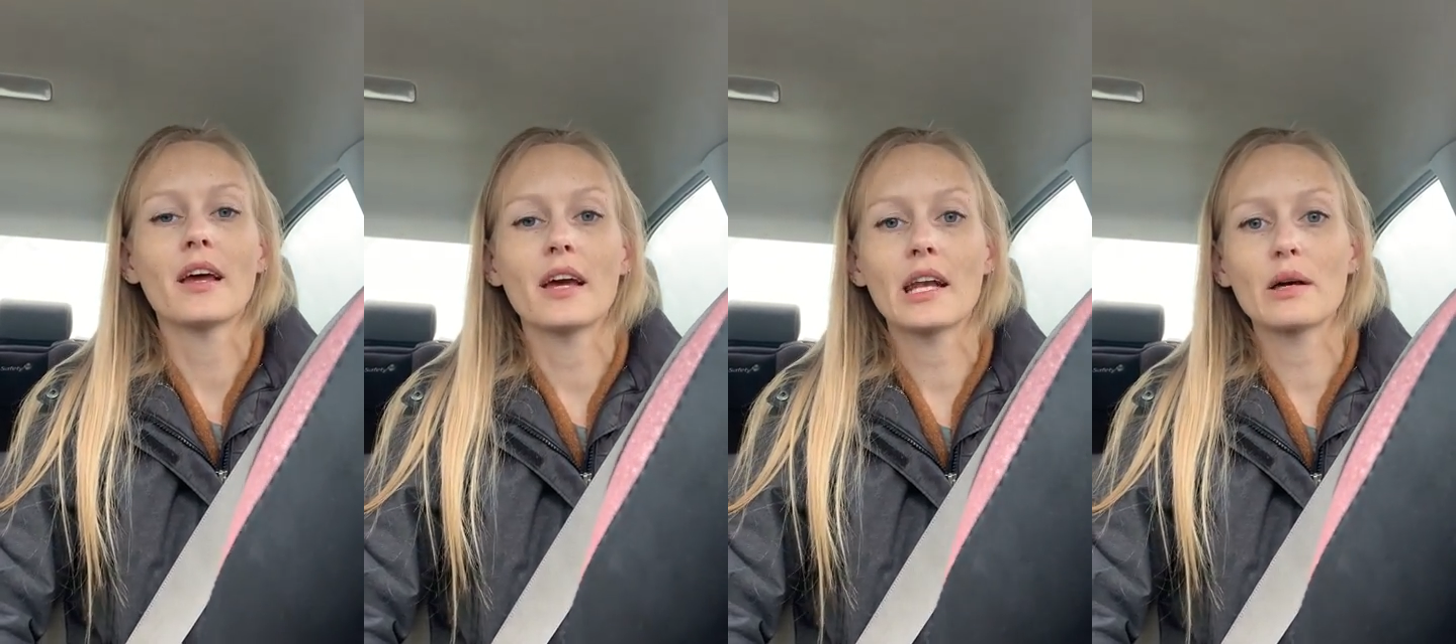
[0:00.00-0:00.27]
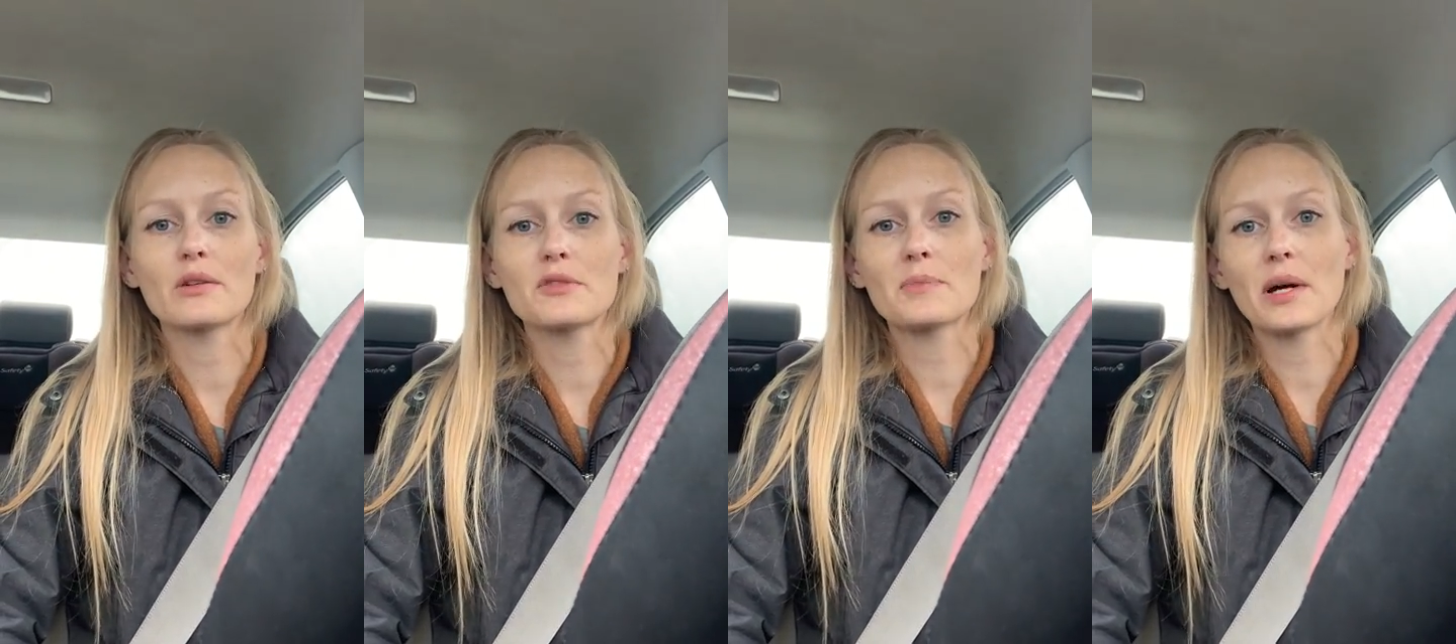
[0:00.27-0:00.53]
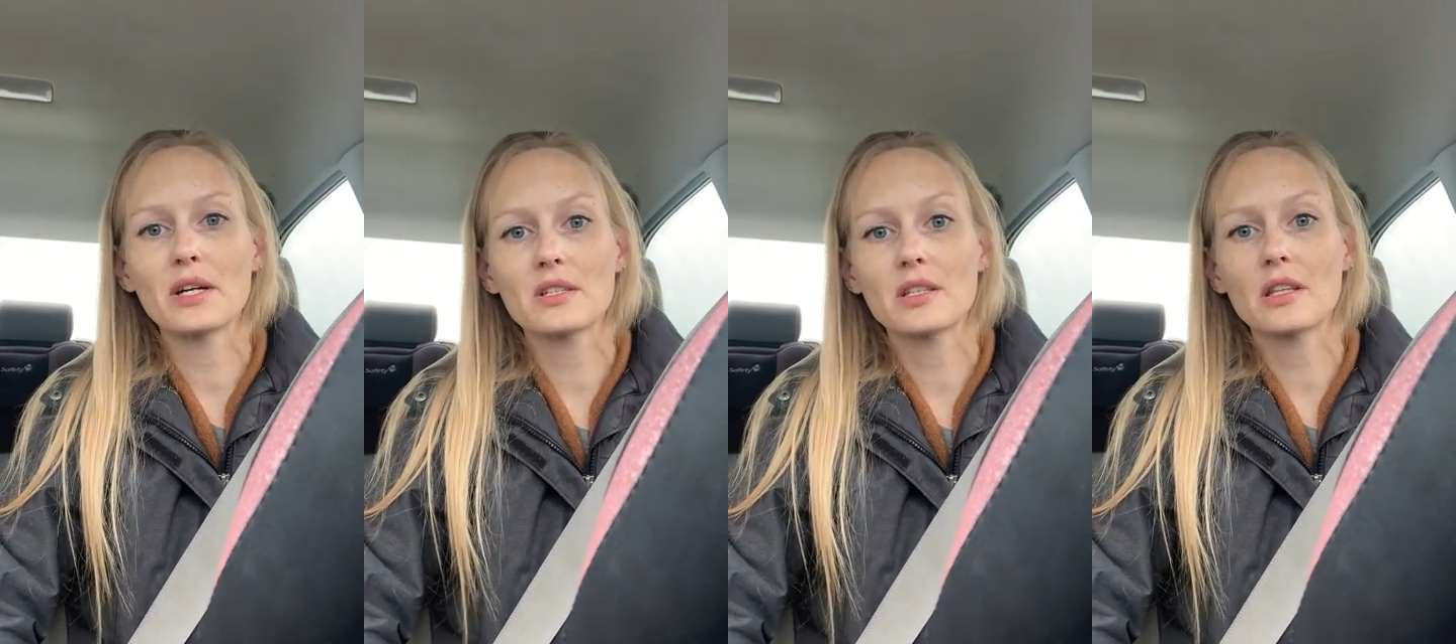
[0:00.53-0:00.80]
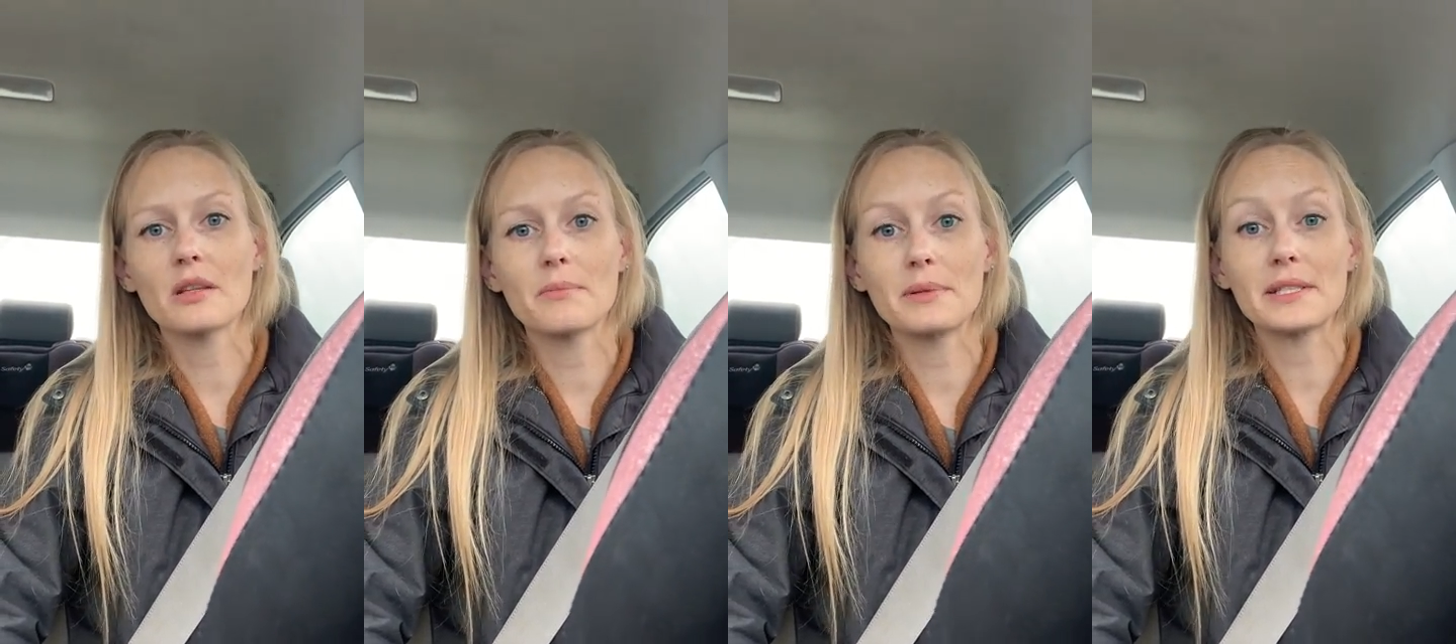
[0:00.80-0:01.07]
and I was parked
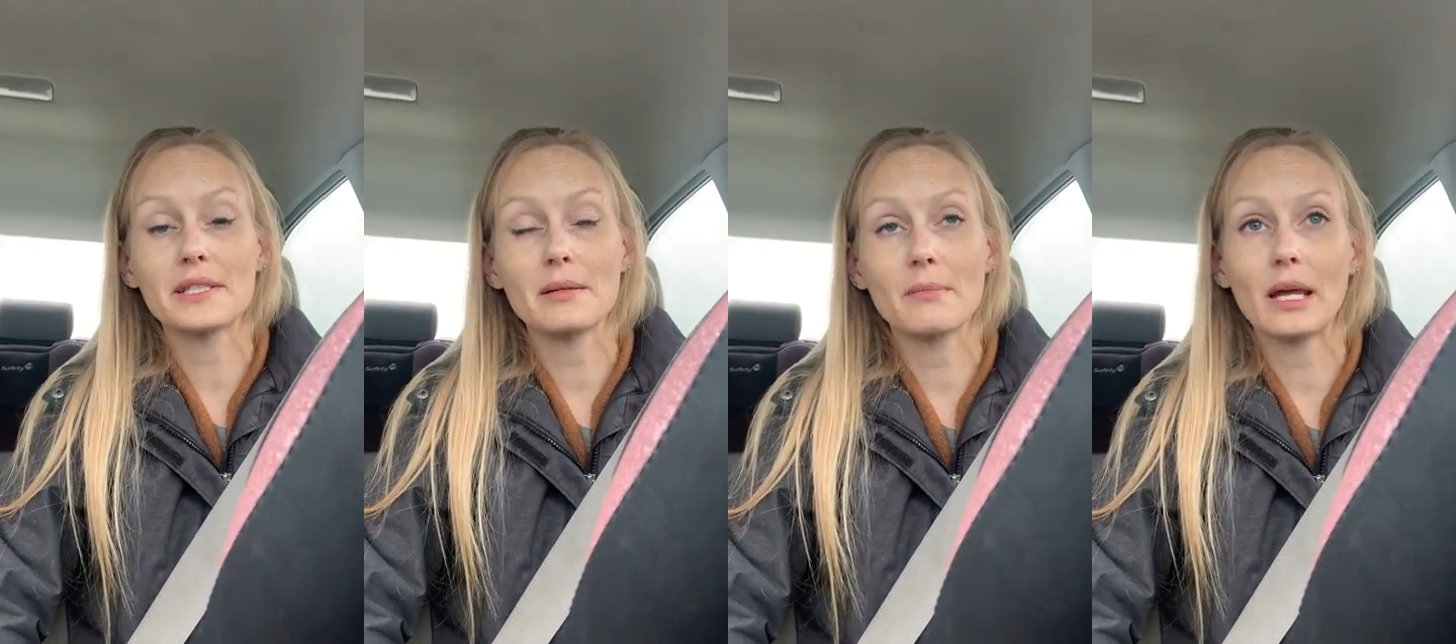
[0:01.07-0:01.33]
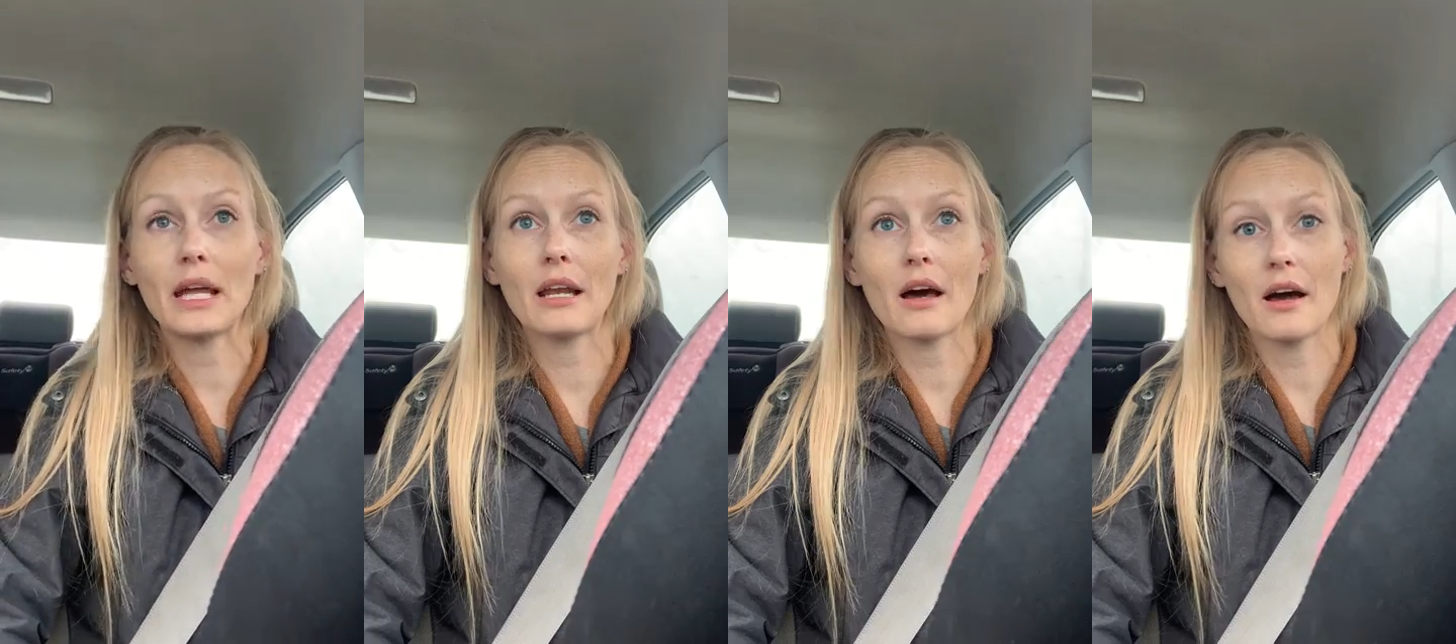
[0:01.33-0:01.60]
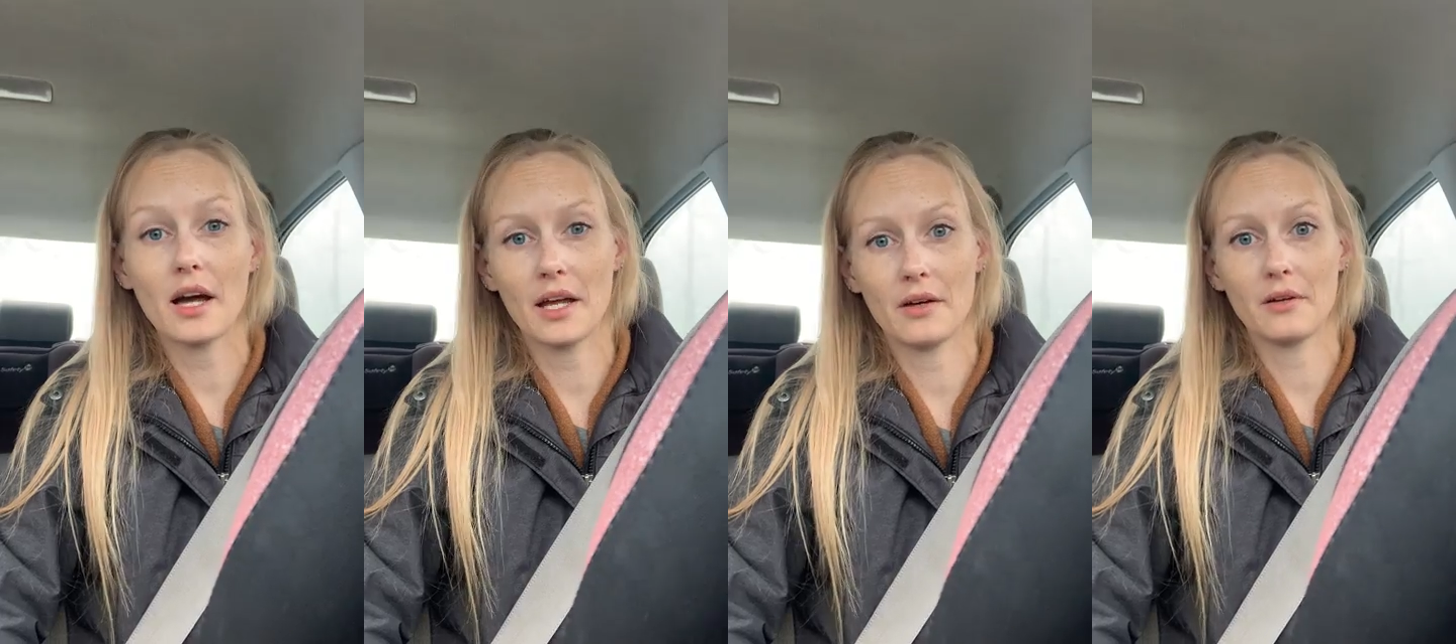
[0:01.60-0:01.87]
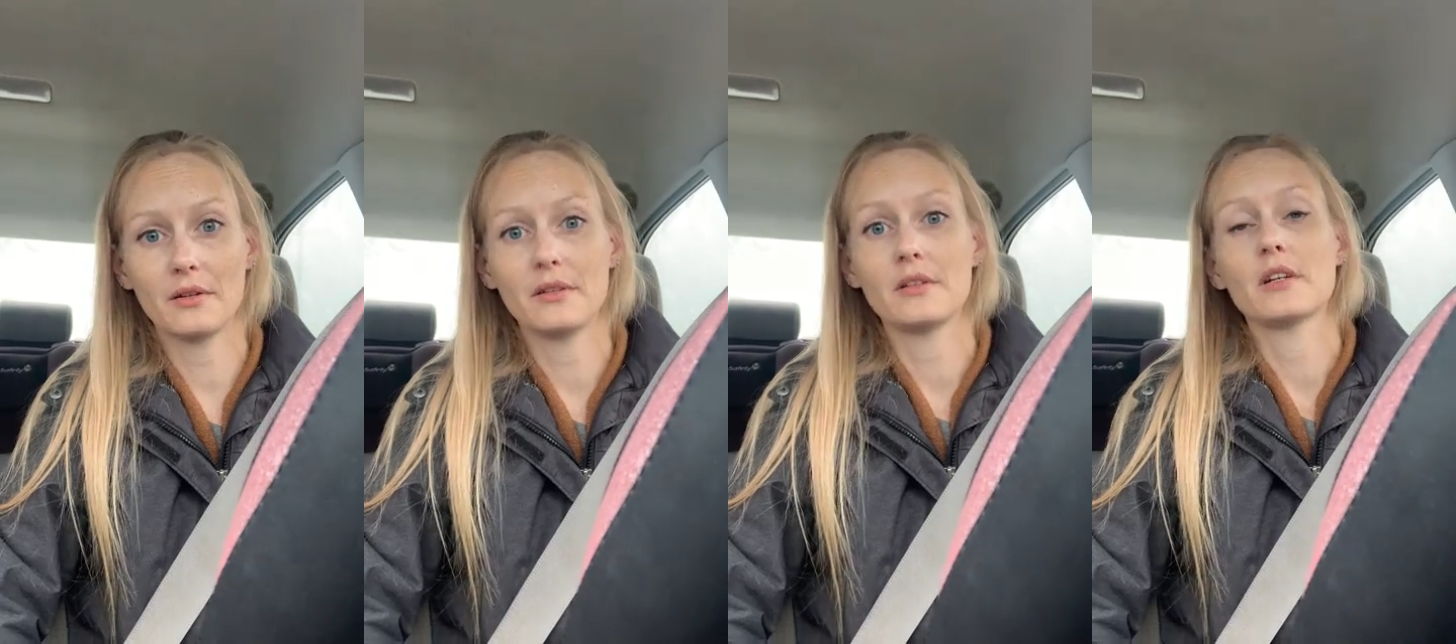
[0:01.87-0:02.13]
in the busy main
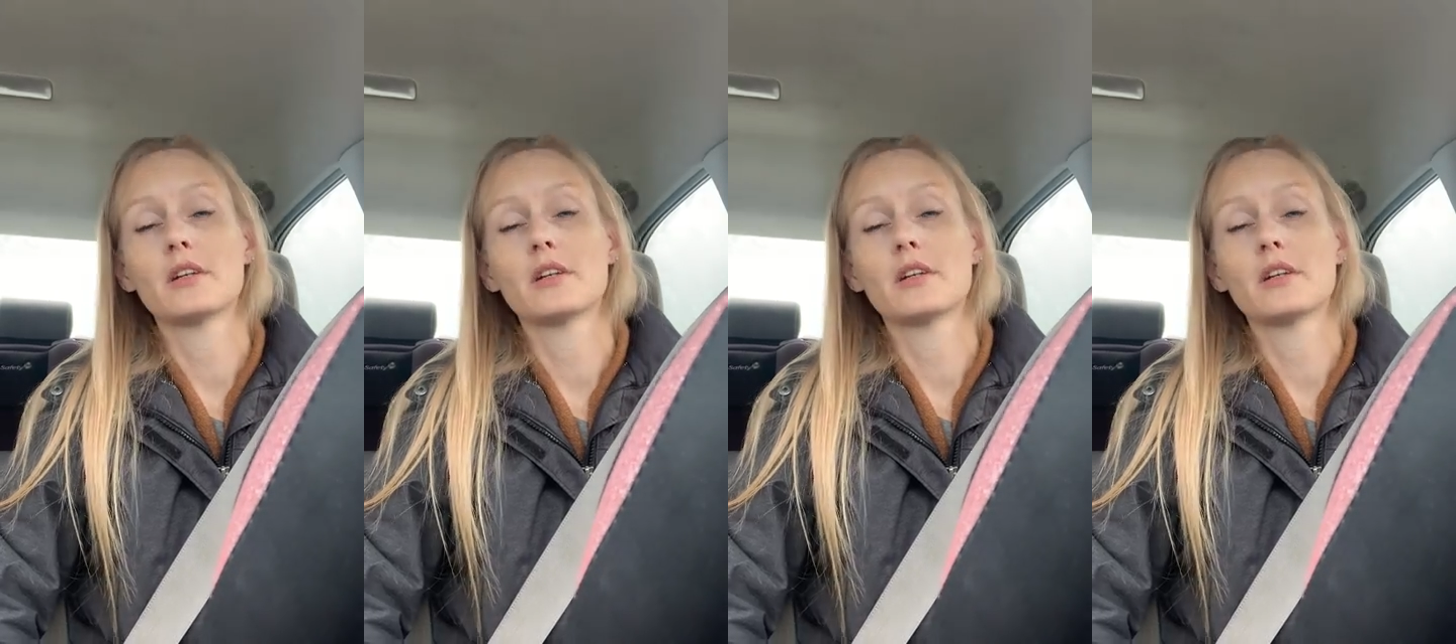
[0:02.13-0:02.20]
aisle